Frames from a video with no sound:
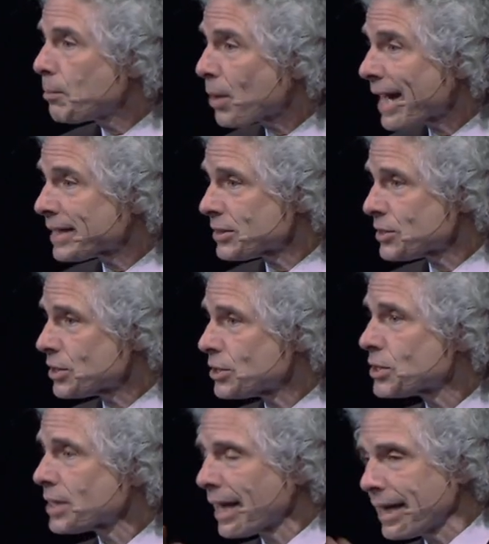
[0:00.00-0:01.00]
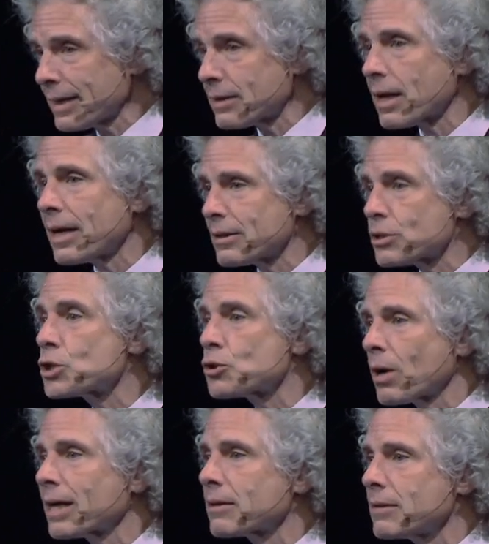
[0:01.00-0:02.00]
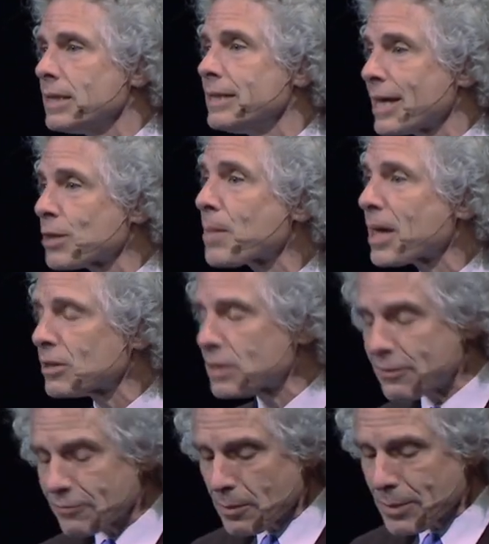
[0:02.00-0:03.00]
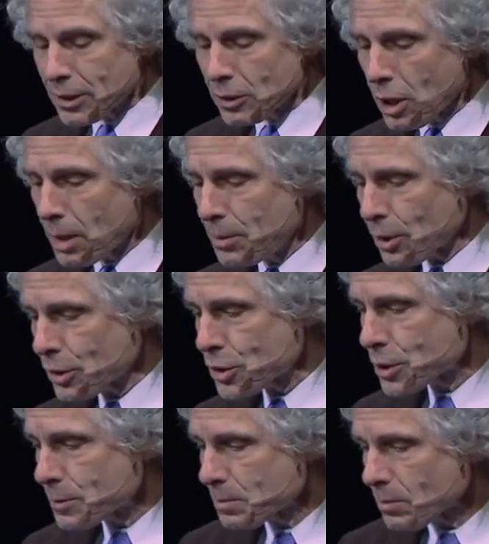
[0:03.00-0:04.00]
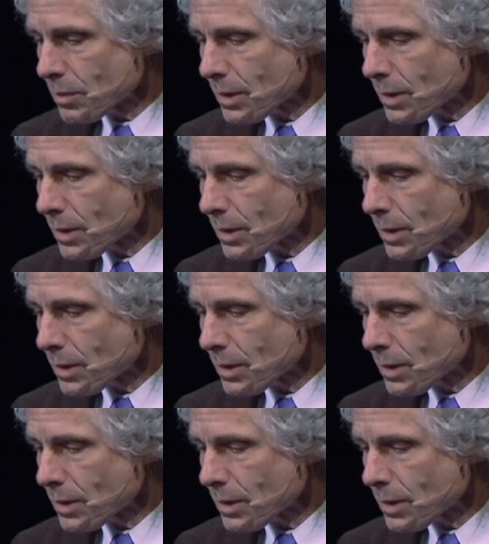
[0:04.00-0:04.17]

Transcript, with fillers: practices and struck the death penalty from their law books.